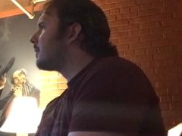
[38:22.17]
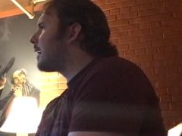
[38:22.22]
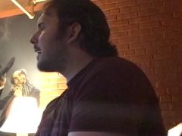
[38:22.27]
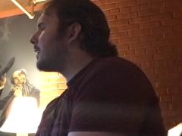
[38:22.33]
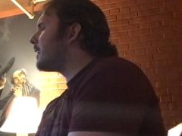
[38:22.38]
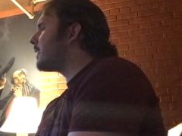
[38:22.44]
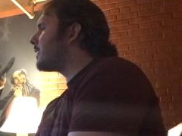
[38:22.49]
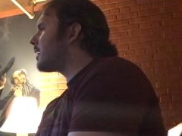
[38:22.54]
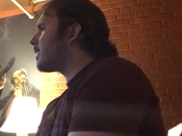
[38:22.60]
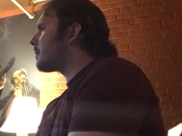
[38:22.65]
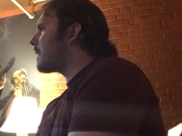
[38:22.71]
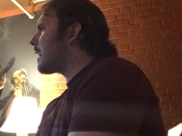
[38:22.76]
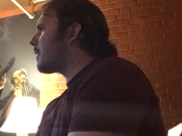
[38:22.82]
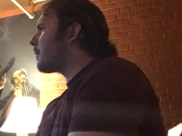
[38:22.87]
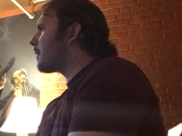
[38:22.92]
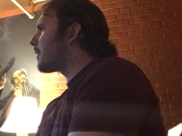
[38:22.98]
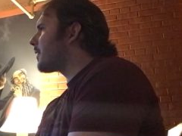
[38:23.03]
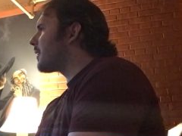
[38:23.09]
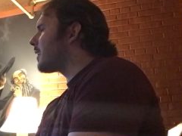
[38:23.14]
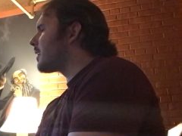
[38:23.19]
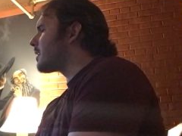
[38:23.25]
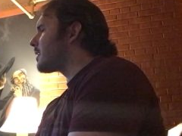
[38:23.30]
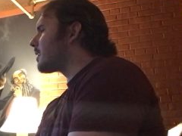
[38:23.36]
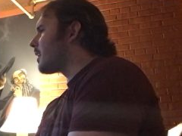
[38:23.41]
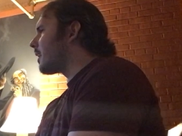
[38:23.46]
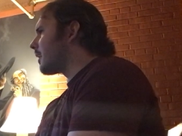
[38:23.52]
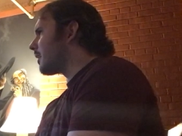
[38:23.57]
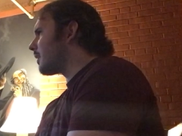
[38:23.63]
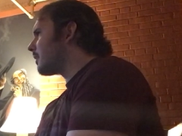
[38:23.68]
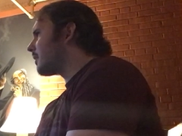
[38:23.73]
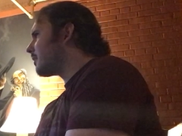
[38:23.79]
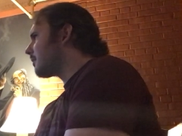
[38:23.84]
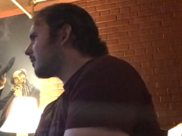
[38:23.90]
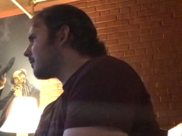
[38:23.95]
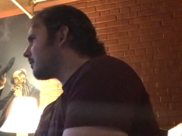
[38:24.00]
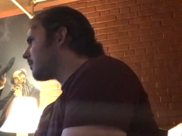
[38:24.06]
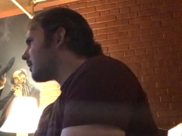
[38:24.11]
and then you're met with things like
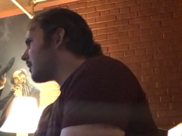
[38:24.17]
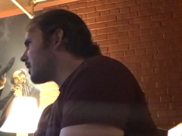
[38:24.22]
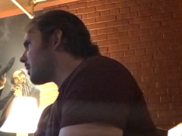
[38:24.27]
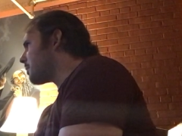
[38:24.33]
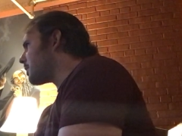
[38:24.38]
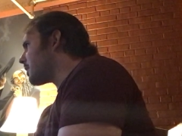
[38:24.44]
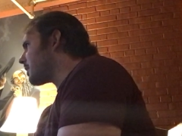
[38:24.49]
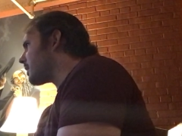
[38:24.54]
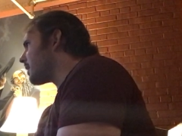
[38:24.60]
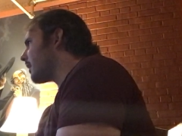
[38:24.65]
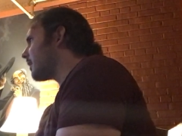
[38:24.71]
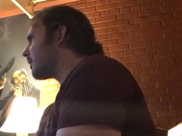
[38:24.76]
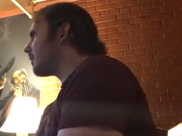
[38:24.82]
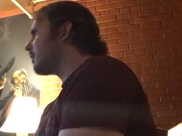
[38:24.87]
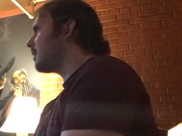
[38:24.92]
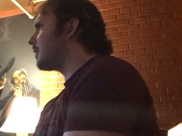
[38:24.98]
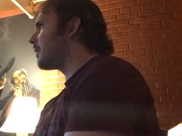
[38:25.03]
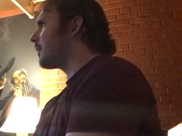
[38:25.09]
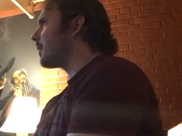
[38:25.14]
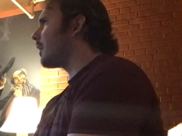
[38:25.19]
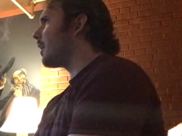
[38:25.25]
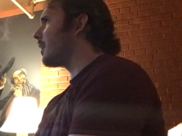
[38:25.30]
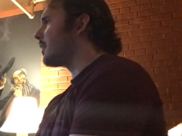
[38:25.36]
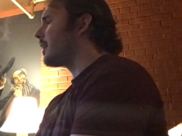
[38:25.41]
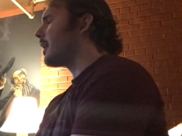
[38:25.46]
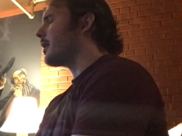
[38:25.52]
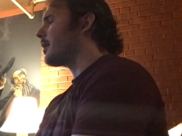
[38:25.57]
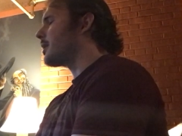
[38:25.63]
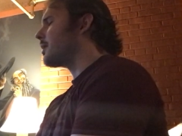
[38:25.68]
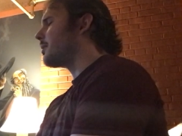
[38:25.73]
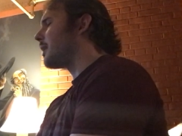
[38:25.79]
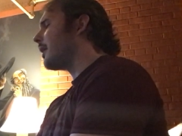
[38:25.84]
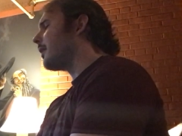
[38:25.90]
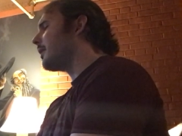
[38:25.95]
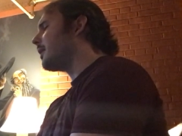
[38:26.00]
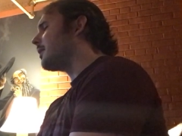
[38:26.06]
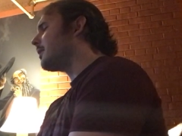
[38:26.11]
subjects like you know god cares
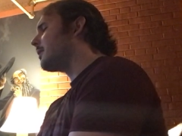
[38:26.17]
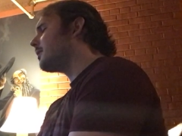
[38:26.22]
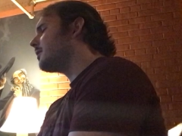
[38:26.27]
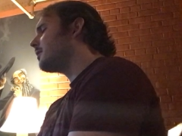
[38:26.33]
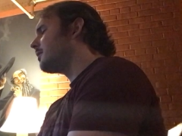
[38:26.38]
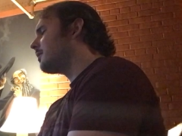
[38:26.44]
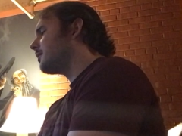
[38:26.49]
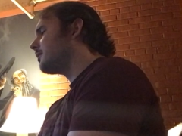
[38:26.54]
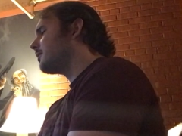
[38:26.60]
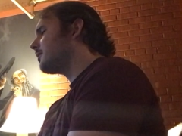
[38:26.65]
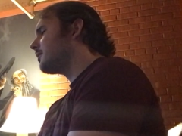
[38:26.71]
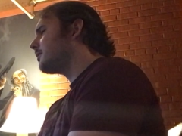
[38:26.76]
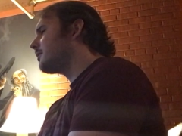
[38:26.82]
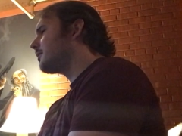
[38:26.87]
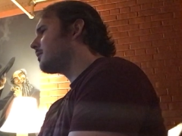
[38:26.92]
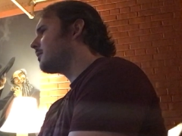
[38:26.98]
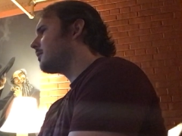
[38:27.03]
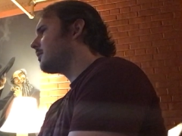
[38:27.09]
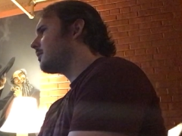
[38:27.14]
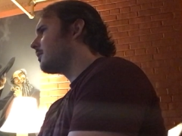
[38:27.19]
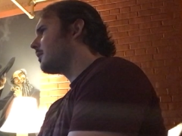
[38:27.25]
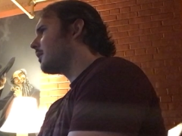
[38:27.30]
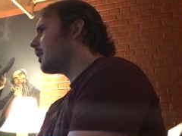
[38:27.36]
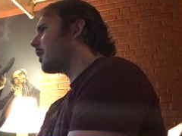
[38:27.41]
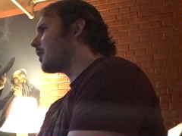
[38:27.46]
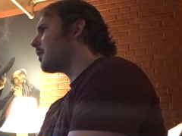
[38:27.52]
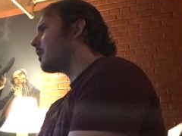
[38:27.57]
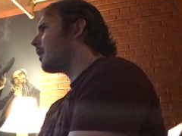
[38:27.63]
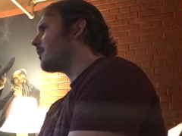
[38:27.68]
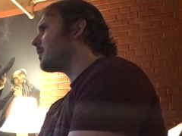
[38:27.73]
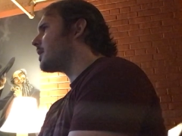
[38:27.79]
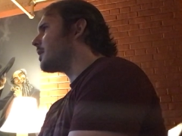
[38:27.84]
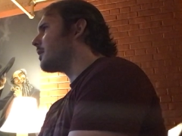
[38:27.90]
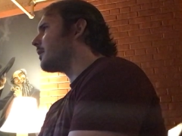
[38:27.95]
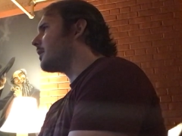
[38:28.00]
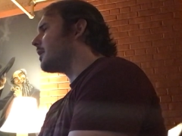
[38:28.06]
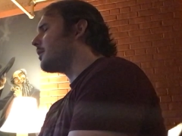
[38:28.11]
about you god
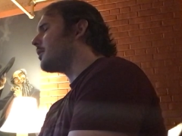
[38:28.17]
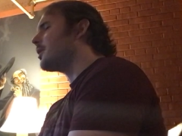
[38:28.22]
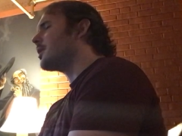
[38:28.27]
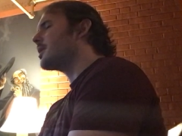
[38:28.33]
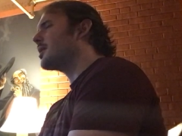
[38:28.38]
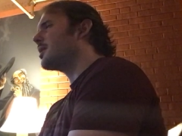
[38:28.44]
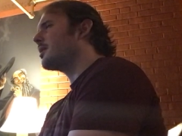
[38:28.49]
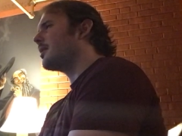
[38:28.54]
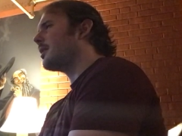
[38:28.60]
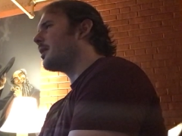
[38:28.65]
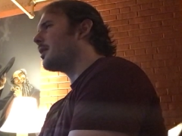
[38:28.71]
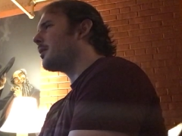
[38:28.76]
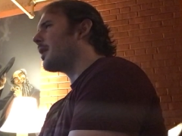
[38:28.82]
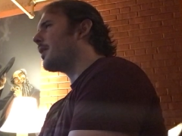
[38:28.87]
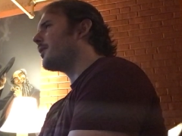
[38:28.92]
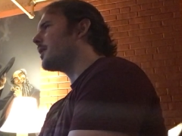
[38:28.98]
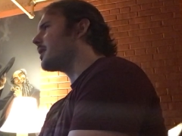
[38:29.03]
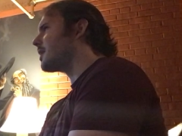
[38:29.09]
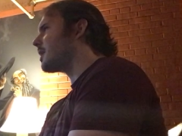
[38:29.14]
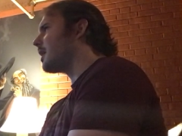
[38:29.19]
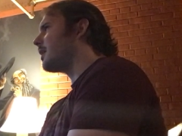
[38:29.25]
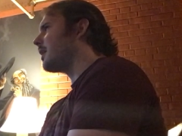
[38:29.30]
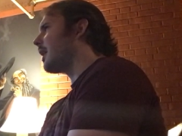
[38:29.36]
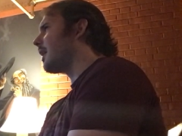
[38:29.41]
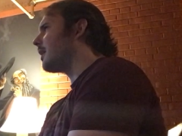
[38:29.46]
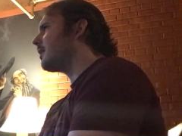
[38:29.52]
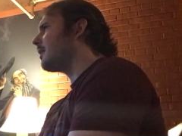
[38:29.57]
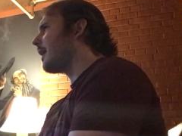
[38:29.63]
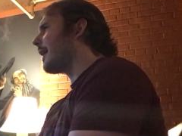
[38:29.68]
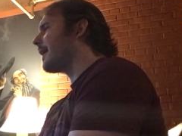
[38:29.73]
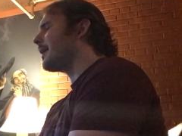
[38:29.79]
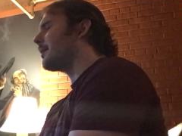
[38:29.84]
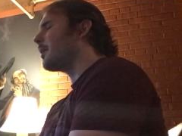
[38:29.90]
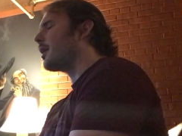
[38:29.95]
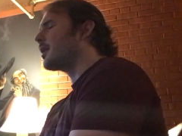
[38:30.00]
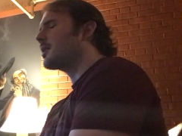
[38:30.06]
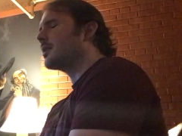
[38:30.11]
loves you and you just you have this innate
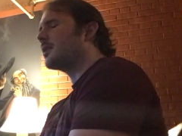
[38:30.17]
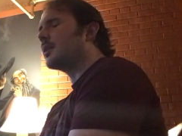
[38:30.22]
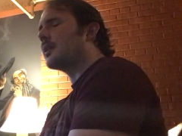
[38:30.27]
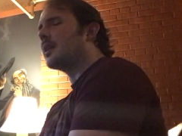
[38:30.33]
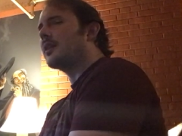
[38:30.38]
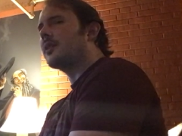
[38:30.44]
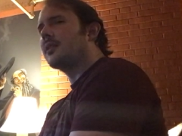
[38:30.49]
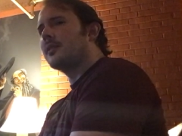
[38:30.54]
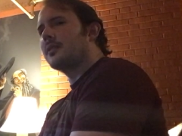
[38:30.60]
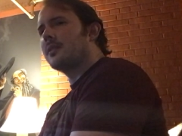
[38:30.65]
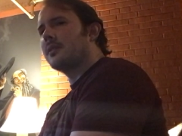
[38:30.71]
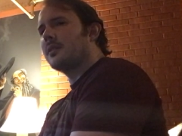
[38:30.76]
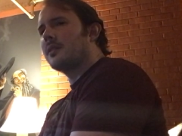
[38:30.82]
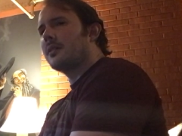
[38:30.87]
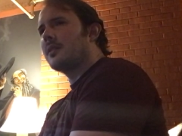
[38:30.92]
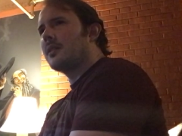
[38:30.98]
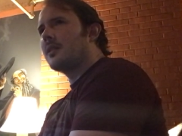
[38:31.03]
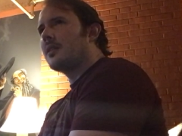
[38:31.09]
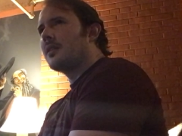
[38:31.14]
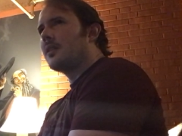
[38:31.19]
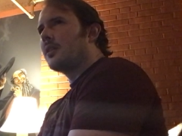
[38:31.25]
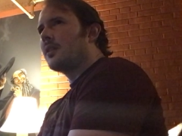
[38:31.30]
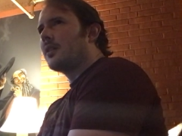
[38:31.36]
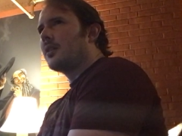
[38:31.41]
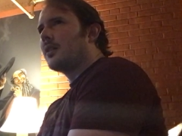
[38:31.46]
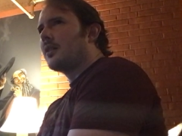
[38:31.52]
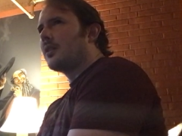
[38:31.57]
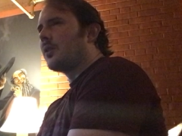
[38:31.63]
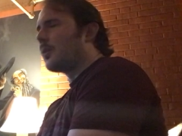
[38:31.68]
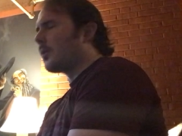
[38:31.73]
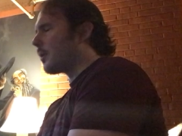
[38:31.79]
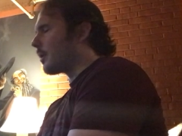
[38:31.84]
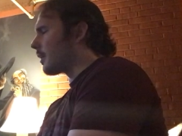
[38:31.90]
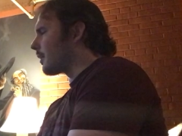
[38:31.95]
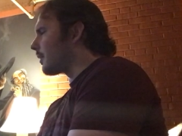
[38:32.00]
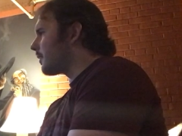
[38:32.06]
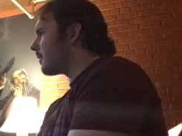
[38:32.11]
animosity
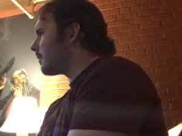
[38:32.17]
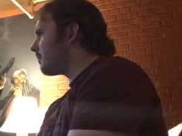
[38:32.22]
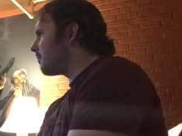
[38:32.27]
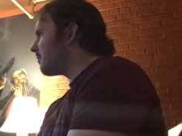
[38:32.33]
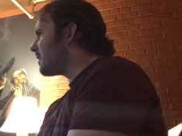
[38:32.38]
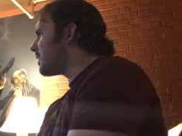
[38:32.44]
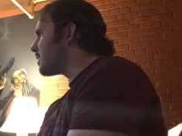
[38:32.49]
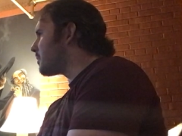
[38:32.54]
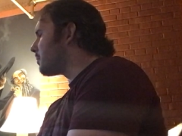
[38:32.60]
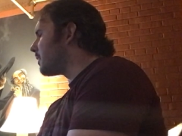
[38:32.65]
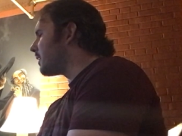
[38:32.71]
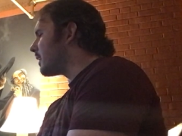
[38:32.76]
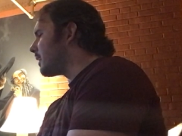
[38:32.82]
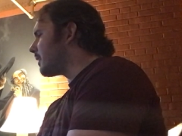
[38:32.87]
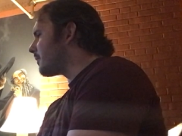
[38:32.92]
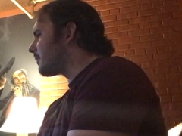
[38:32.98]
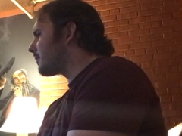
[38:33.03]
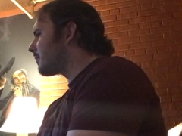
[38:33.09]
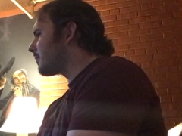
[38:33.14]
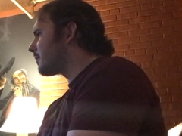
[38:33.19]
or disbelief